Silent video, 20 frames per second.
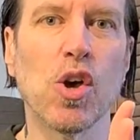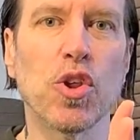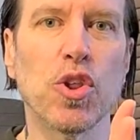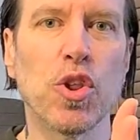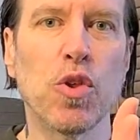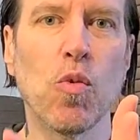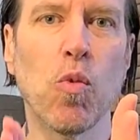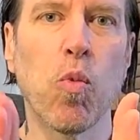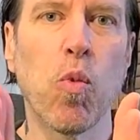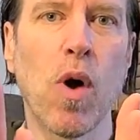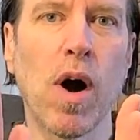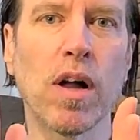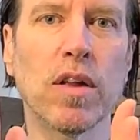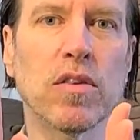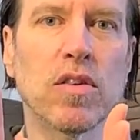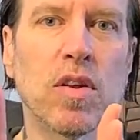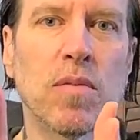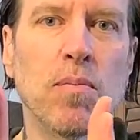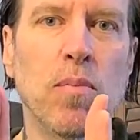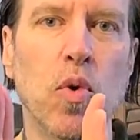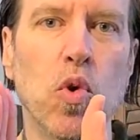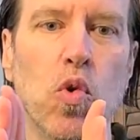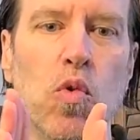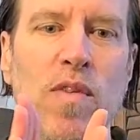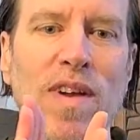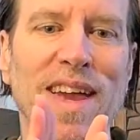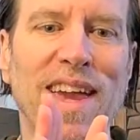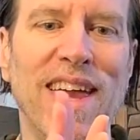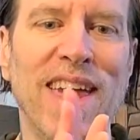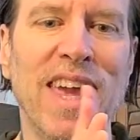you want to
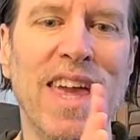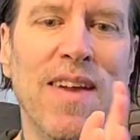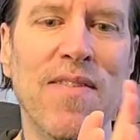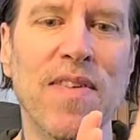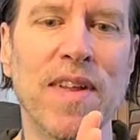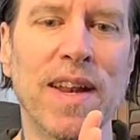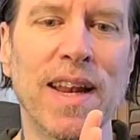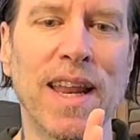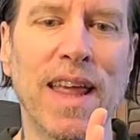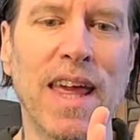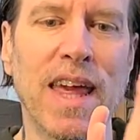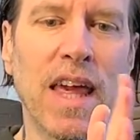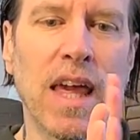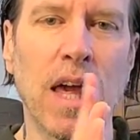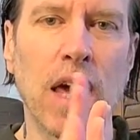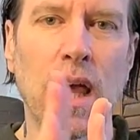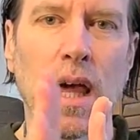move evenly